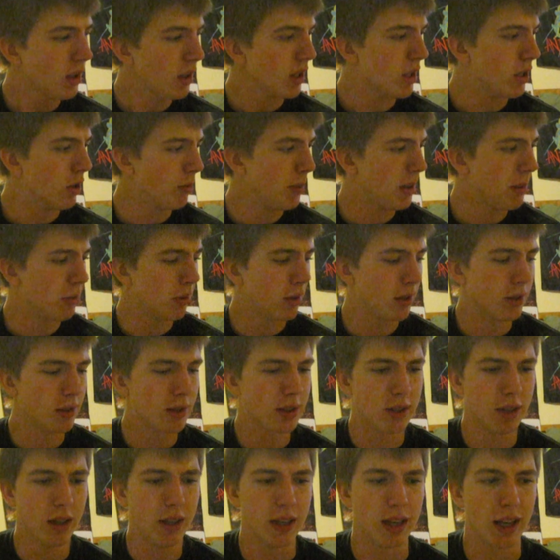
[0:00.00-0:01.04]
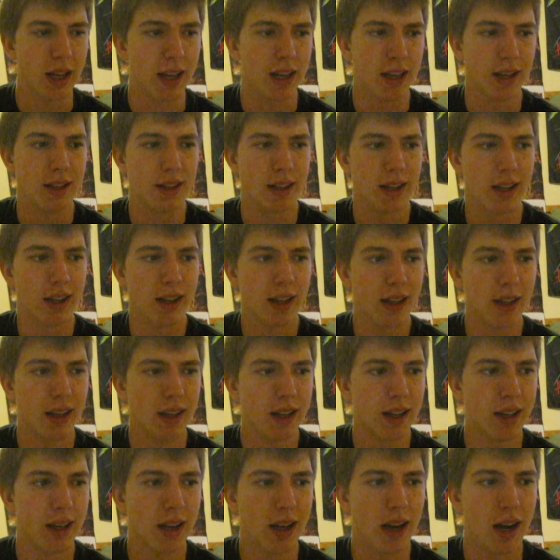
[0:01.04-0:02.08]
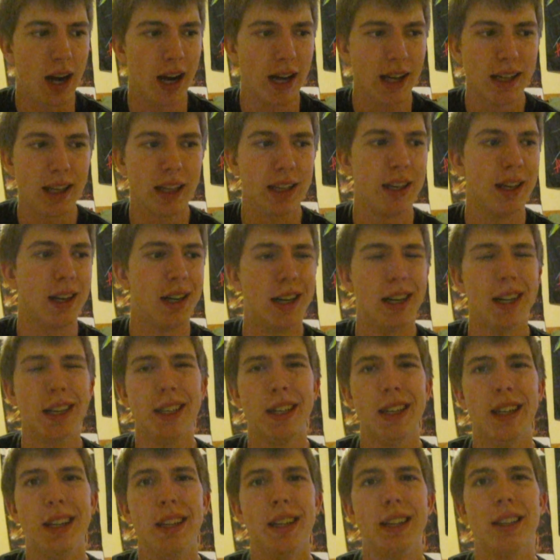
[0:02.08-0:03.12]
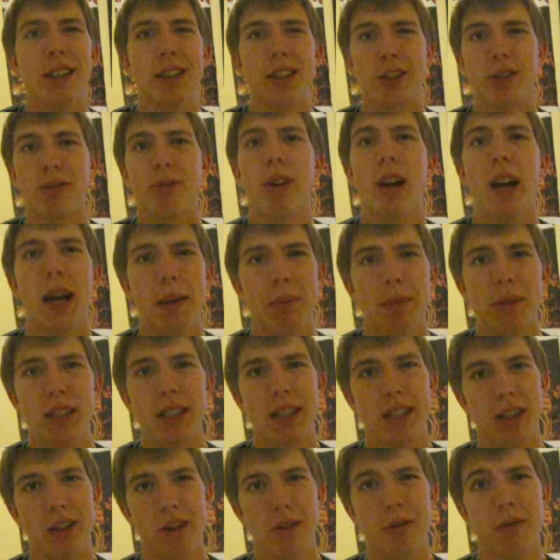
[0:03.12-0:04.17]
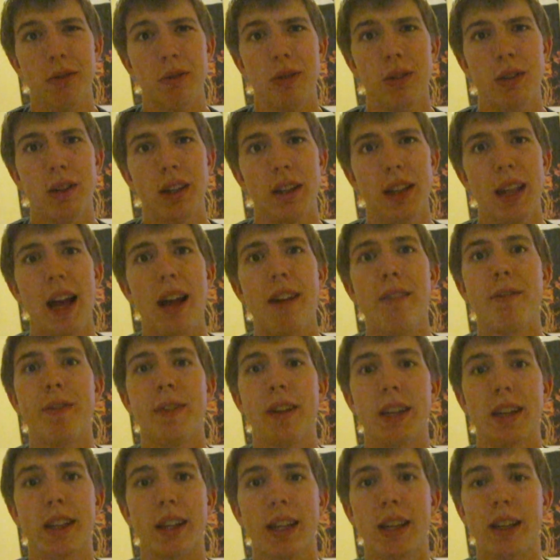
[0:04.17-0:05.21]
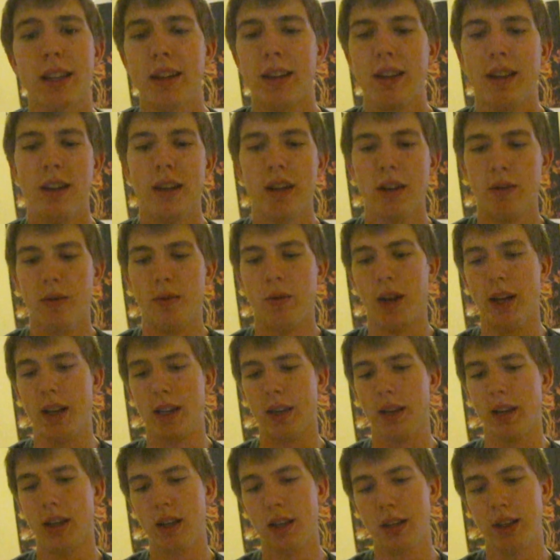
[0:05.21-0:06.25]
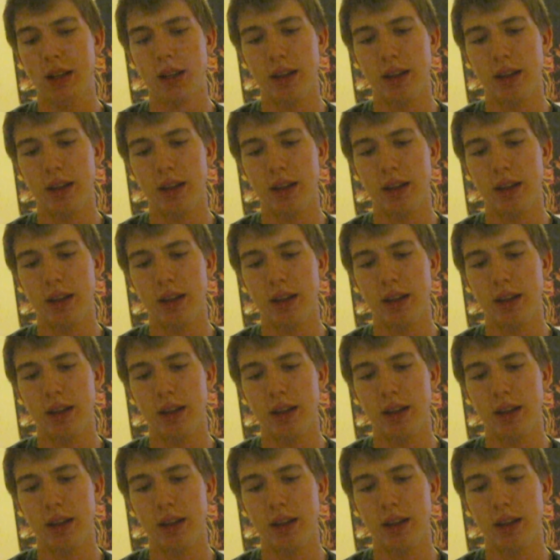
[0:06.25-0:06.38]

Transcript: you know, people understood, and I cannot describe to you that feeling when,